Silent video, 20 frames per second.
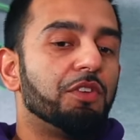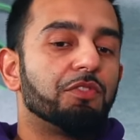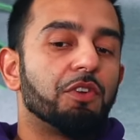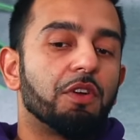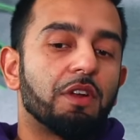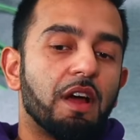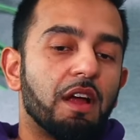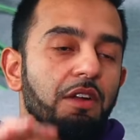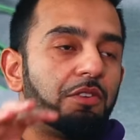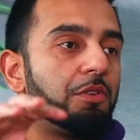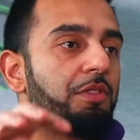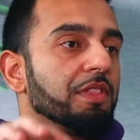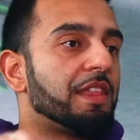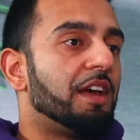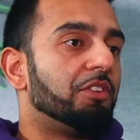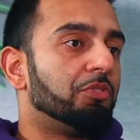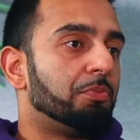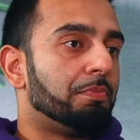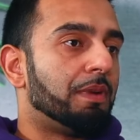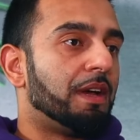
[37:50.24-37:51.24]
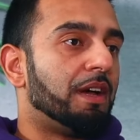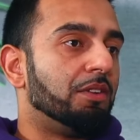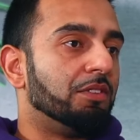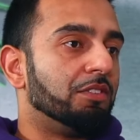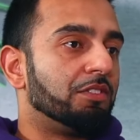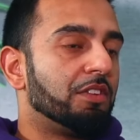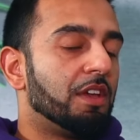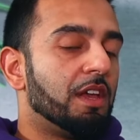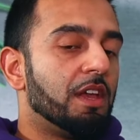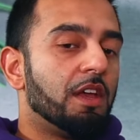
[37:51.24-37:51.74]
you've got
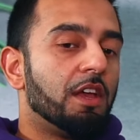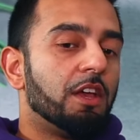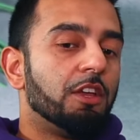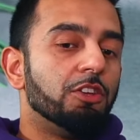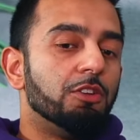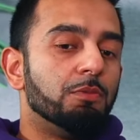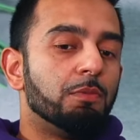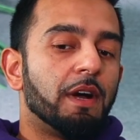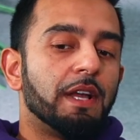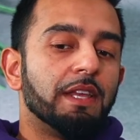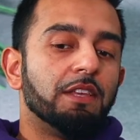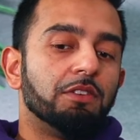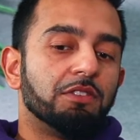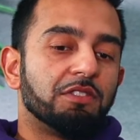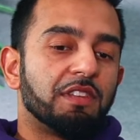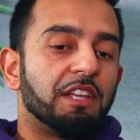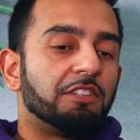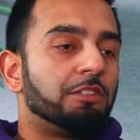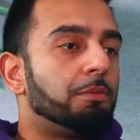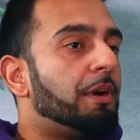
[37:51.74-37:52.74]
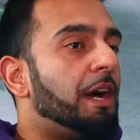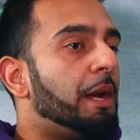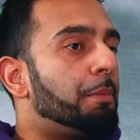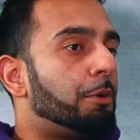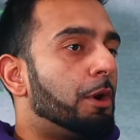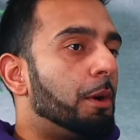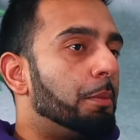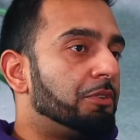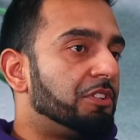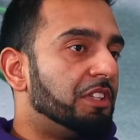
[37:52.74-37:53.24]
£100,000, you might use that to buy a
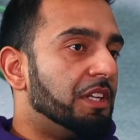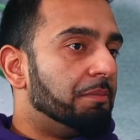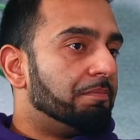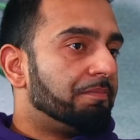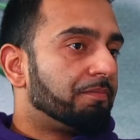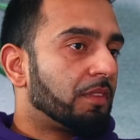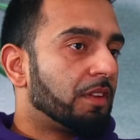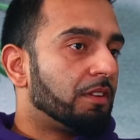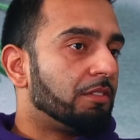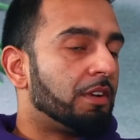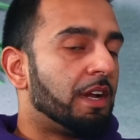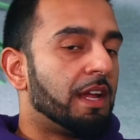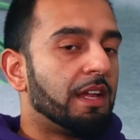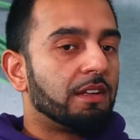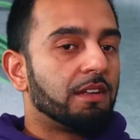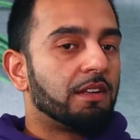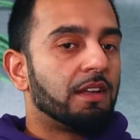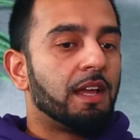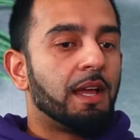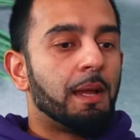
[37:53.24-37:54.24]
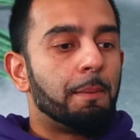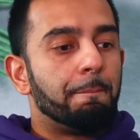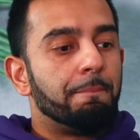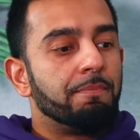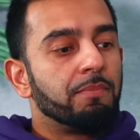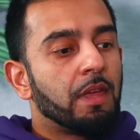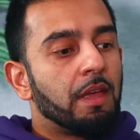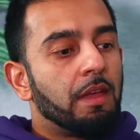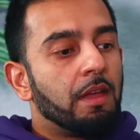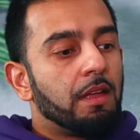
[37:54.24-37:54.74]
property, mm-hmm. right?
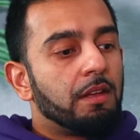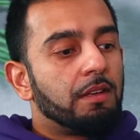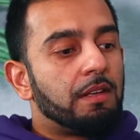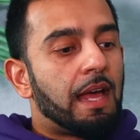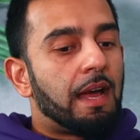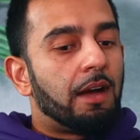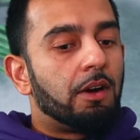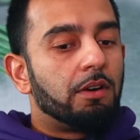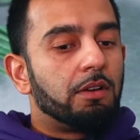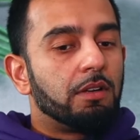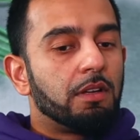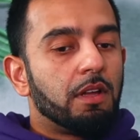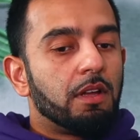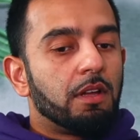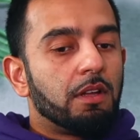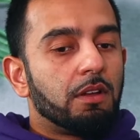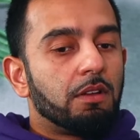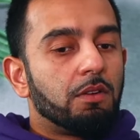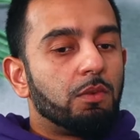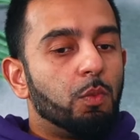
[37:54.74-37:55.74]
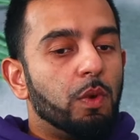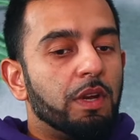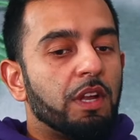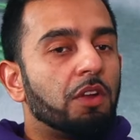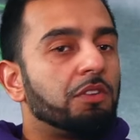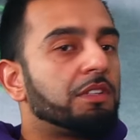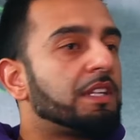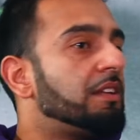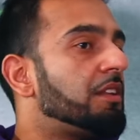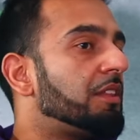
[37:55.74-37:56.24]
Um, now, we
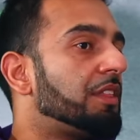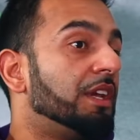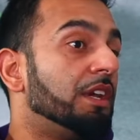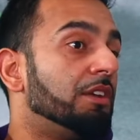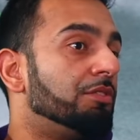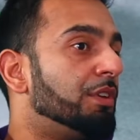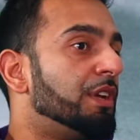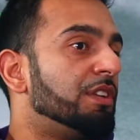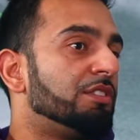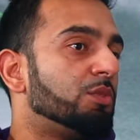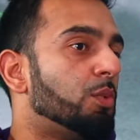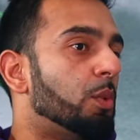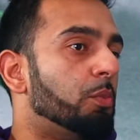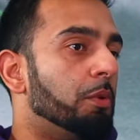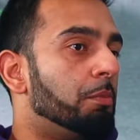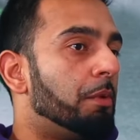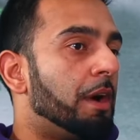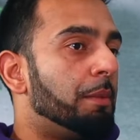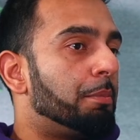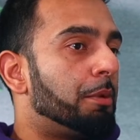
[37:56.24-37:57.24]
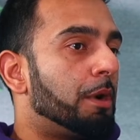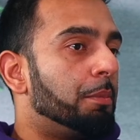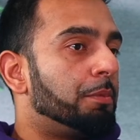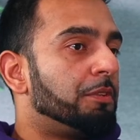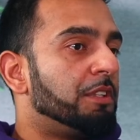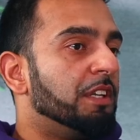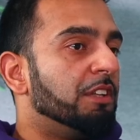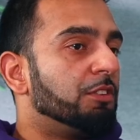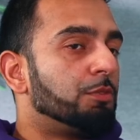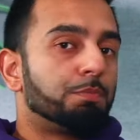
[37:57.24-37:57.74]
don't tend to think of risk when we buy
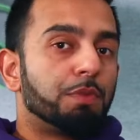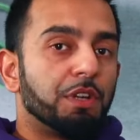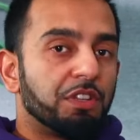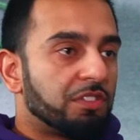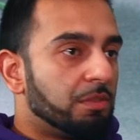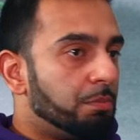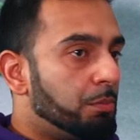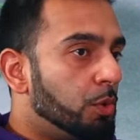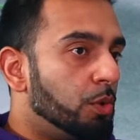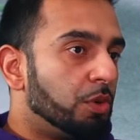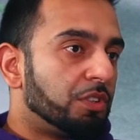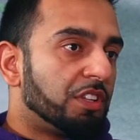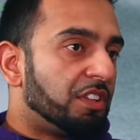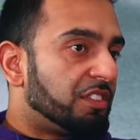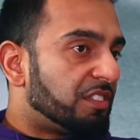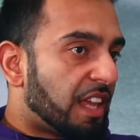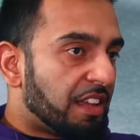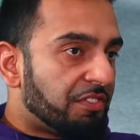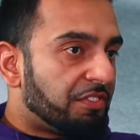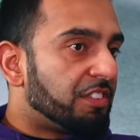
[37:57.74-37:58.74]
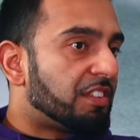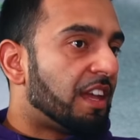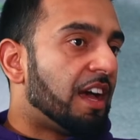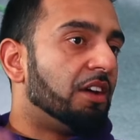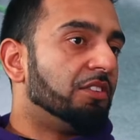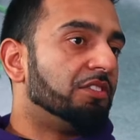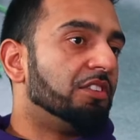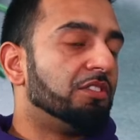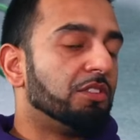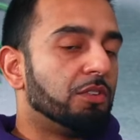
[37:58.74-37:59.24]
property. It's bricks and mortar, safe as yes.
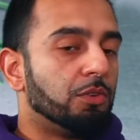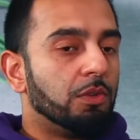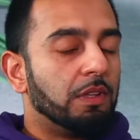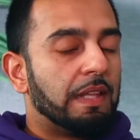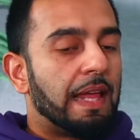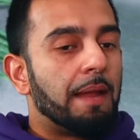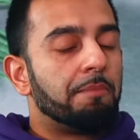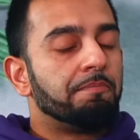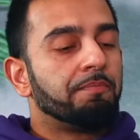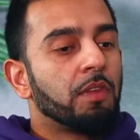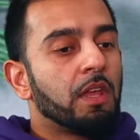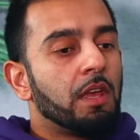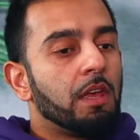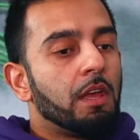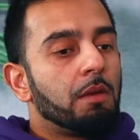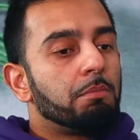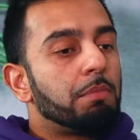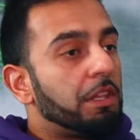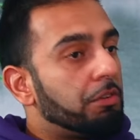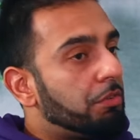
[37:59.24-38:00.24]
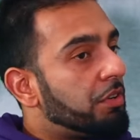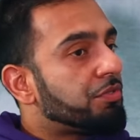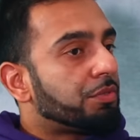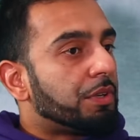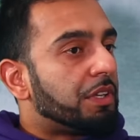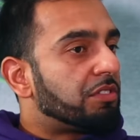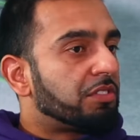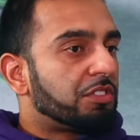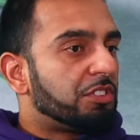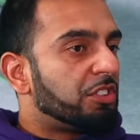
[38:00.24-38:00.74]
houses, and all that. But there is risk,